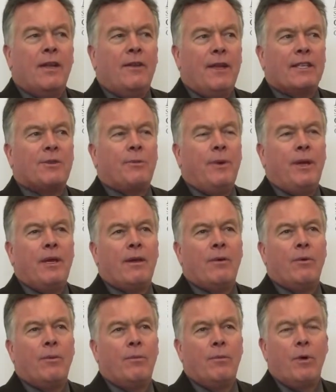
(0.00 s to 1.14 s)
Next
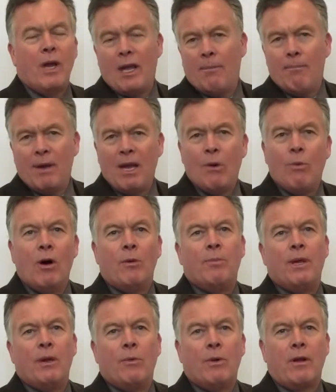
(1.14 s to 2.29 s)
week may well
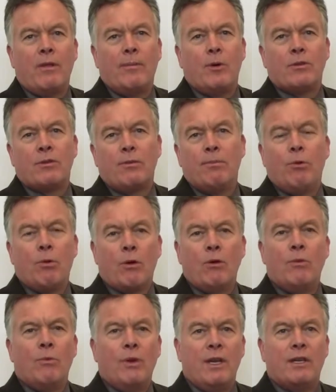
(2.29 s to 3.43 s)
be one of the most
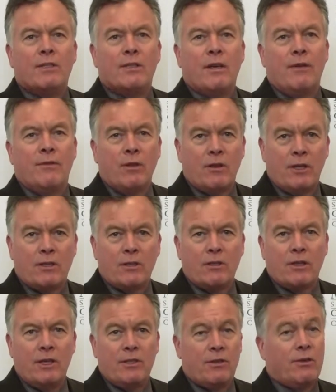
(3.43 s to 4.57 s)
important weeks of the
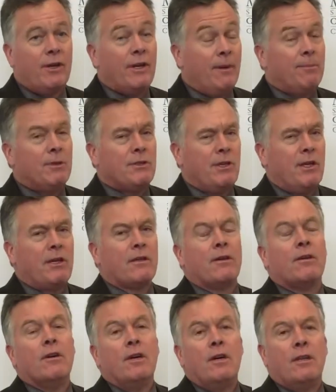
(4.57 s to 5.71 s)
legislature, and in
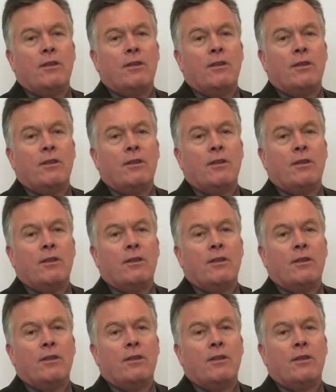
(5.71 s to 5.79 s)
particular,